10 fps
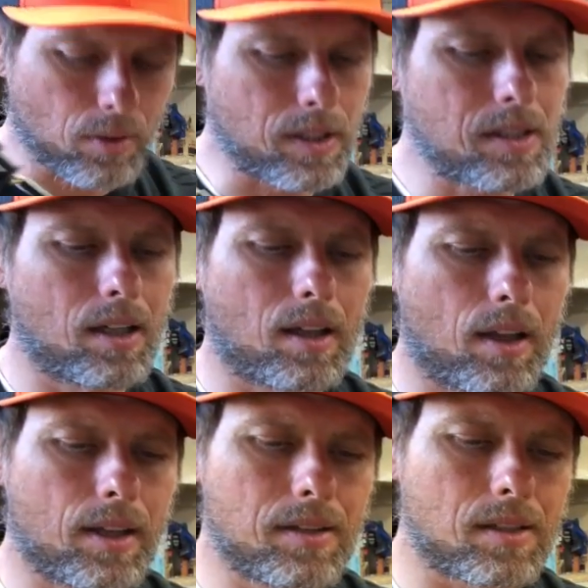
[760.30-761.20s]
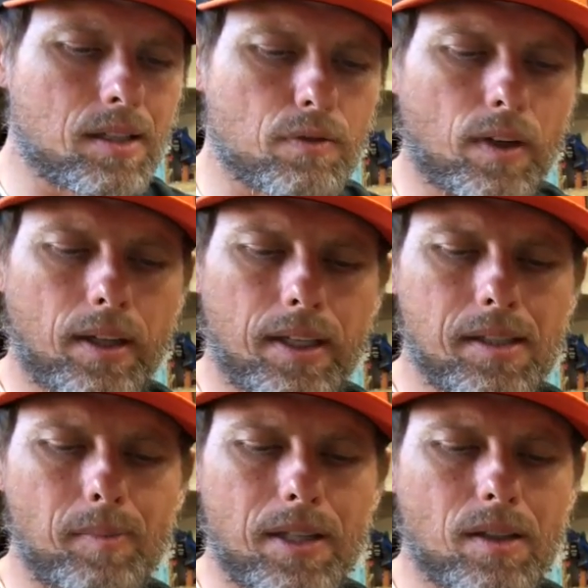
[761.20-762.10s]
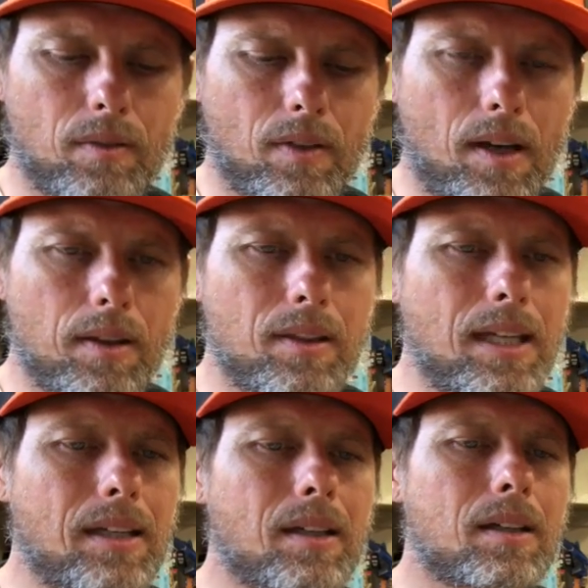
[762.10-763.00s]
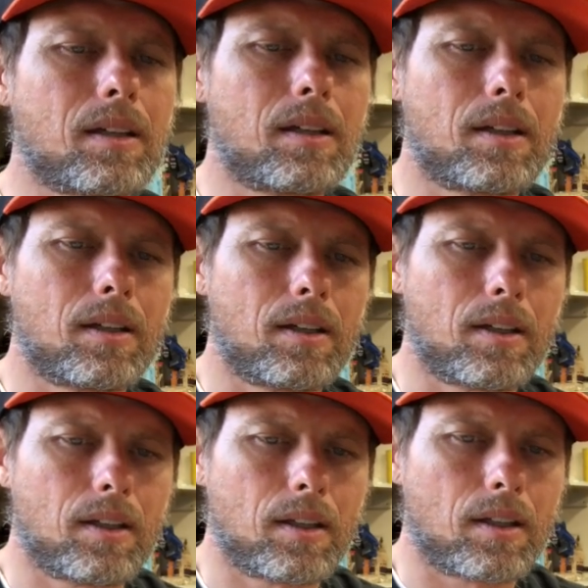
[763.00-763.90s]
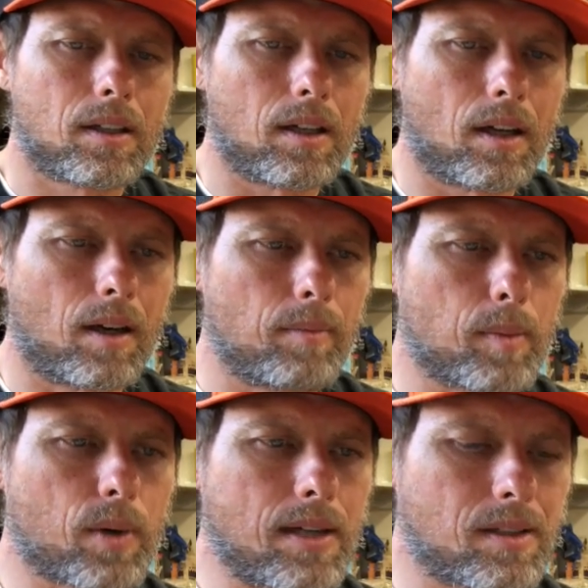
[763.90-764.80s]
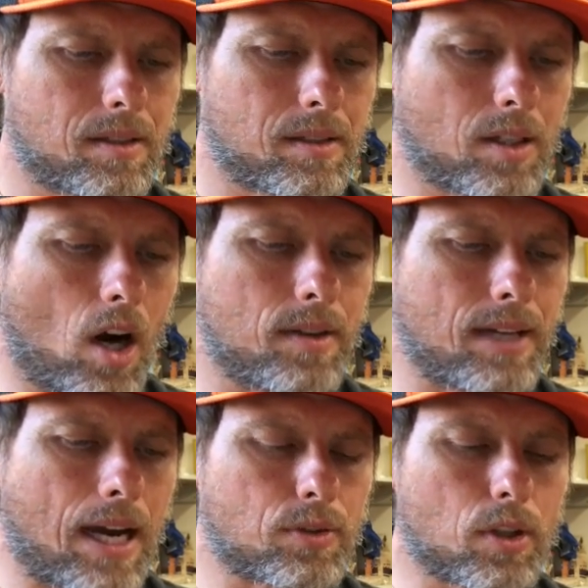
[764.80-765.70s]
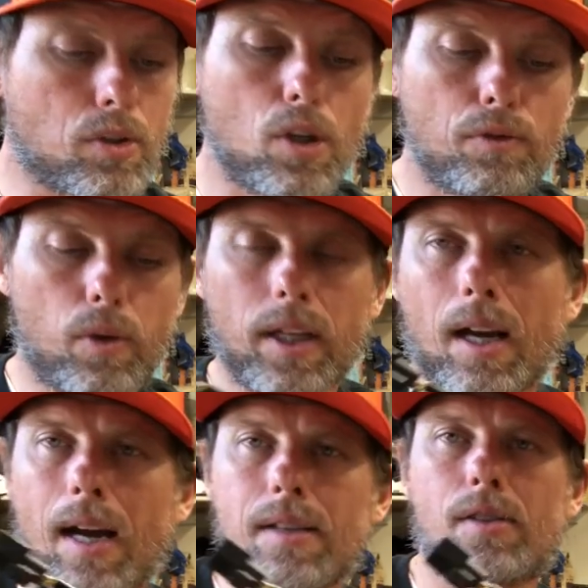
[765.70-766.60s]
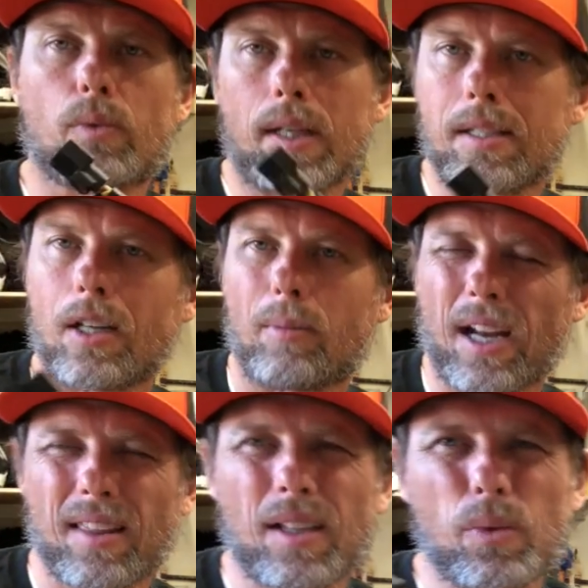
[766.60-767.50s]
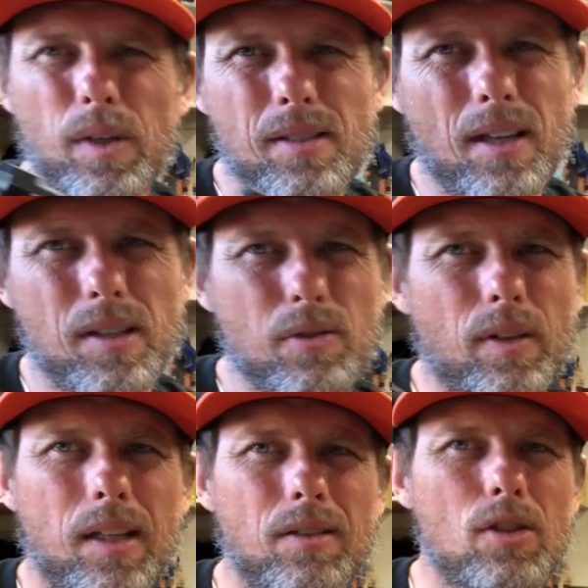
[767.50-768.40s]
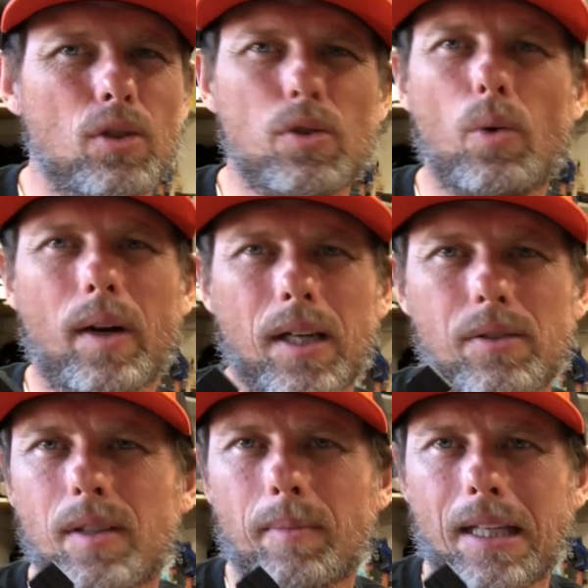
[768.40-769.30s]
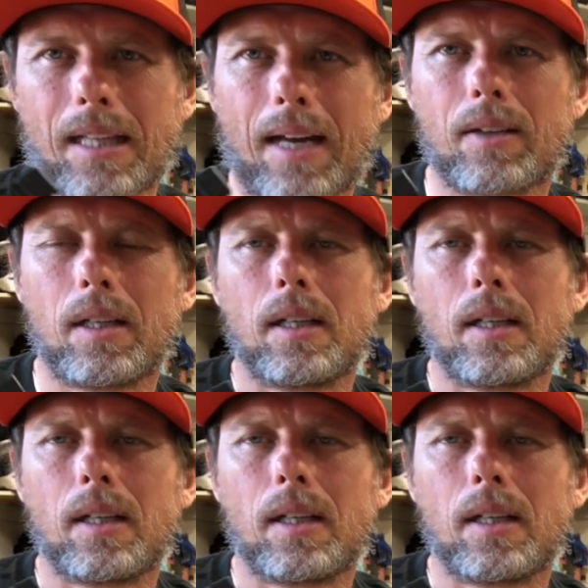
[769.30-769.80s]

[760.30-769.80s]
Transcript: the retail on this is fairly inexpensive. I think um, the price has gone down. So 249 is the retail, but I think we sell these for like 220 or something like that.